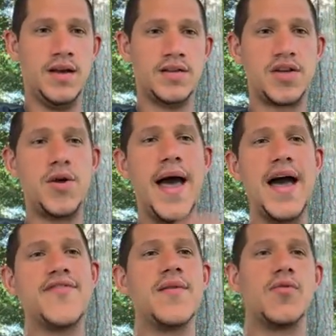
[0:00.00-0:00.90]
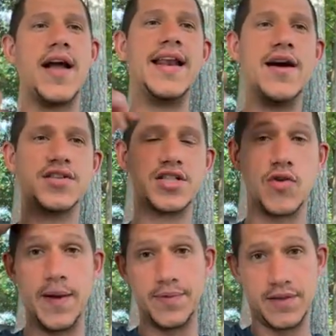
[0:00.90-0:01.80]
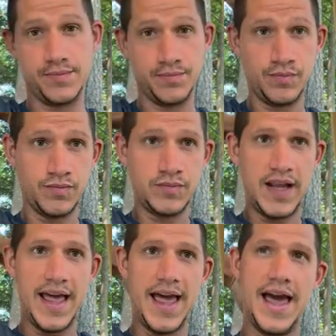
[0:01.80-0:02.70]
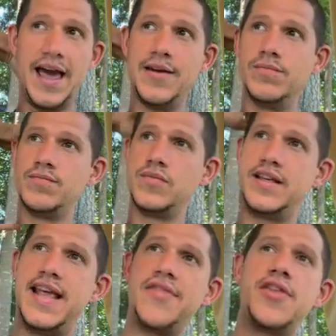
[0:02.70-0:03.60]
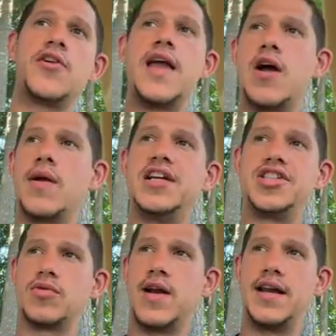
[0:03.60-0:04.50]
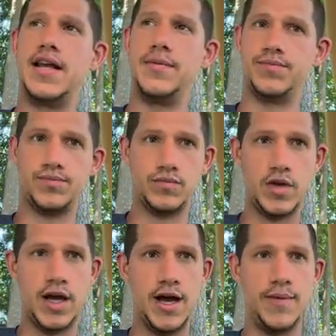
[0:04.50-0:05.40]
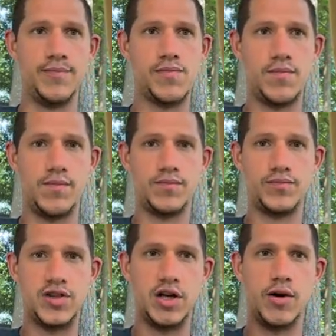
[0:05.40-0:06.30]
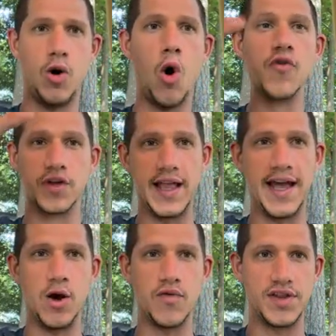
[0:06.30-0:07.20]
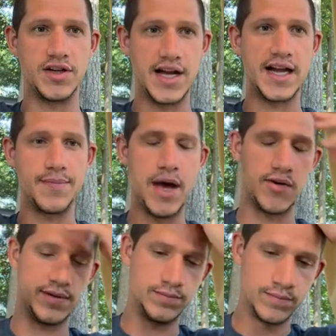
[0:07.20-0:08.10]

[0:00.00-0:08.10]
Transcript: So you have them write out a script and get their narration ready um, to overlay over their documentary.